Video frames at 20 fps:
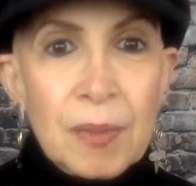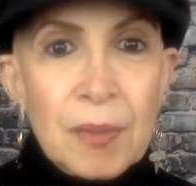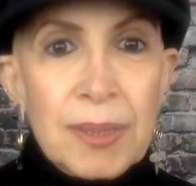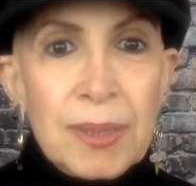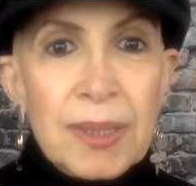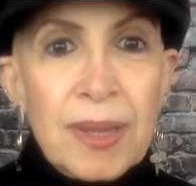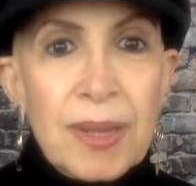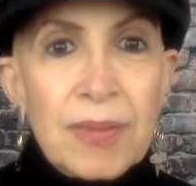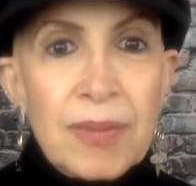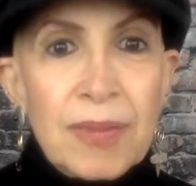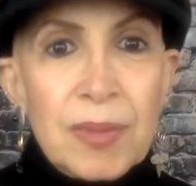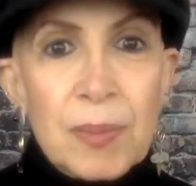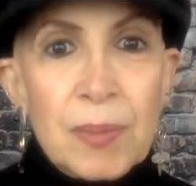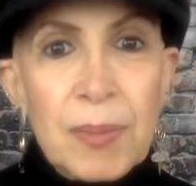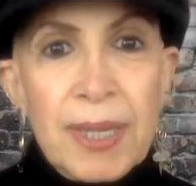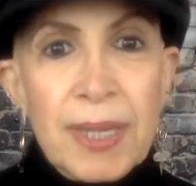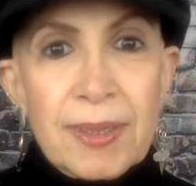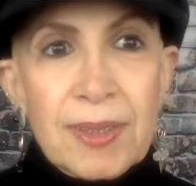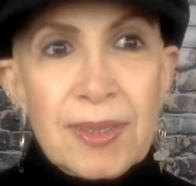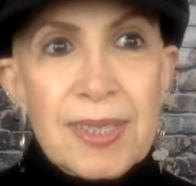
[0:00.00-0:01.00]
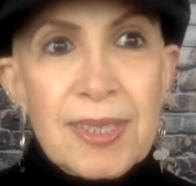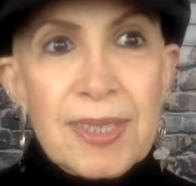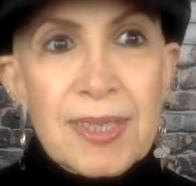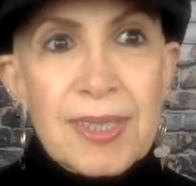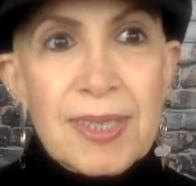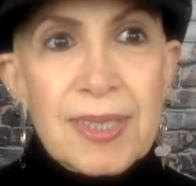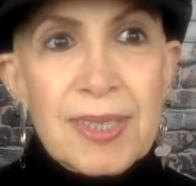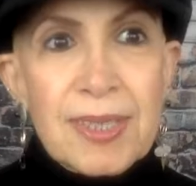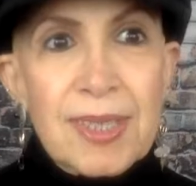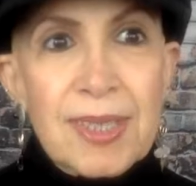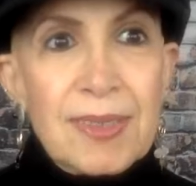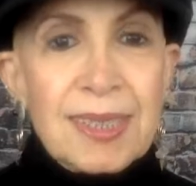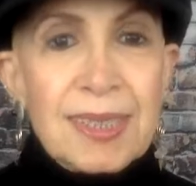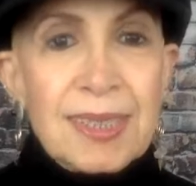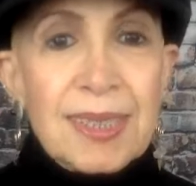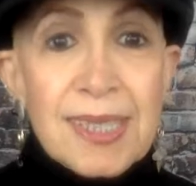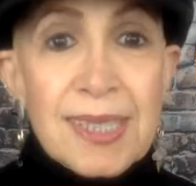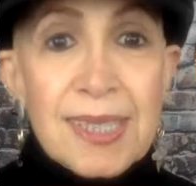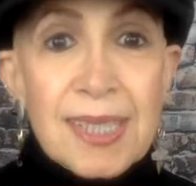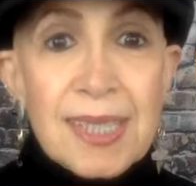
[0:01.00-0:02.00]
we love about ourselves, like
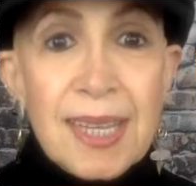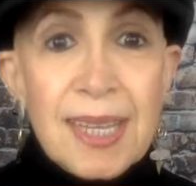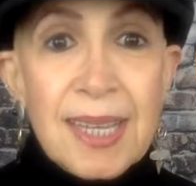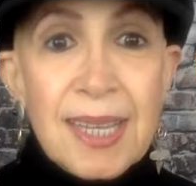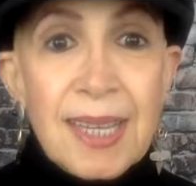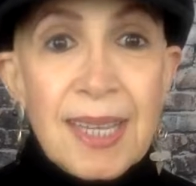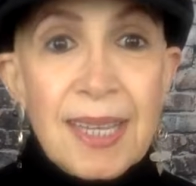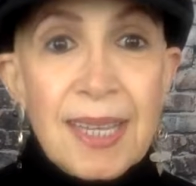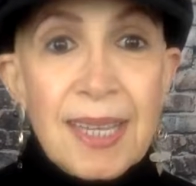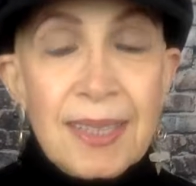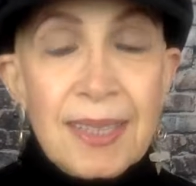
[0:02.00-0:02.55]
let's say